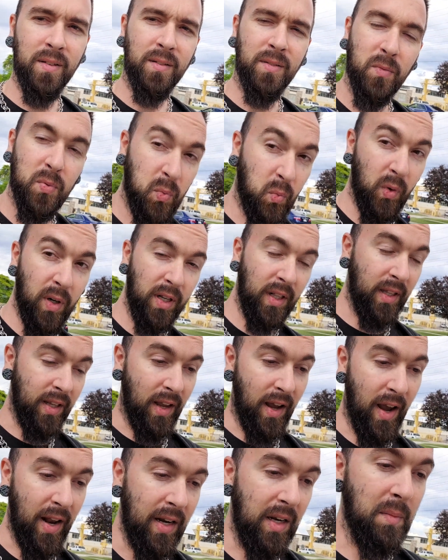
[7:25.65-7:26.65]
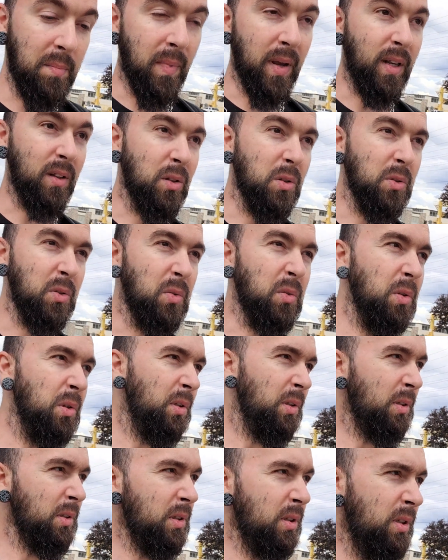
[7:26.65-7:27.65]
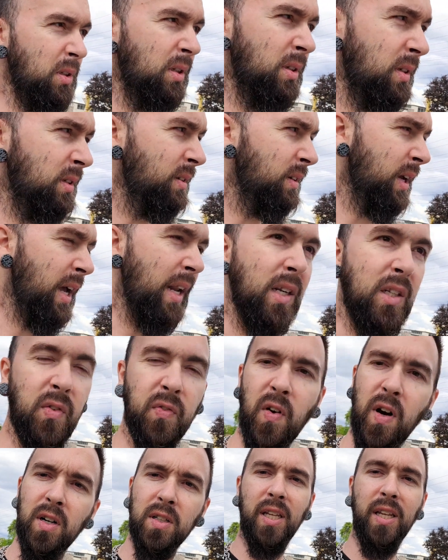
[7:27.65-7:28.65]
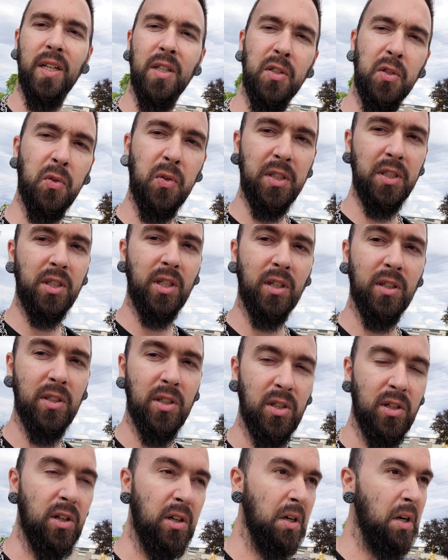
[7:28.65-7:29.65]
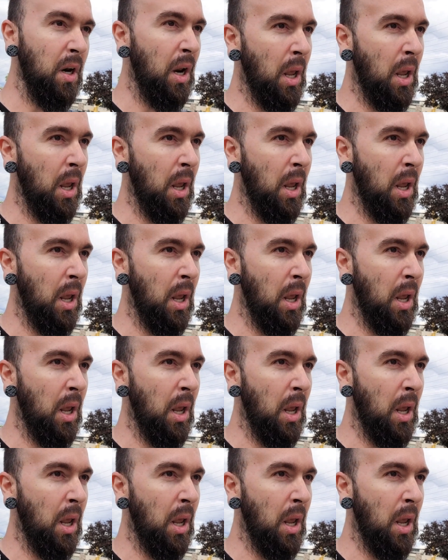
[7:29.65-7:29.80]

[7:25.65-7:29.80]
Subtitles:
Really, I didn't make those rules. And as far as history is concerned,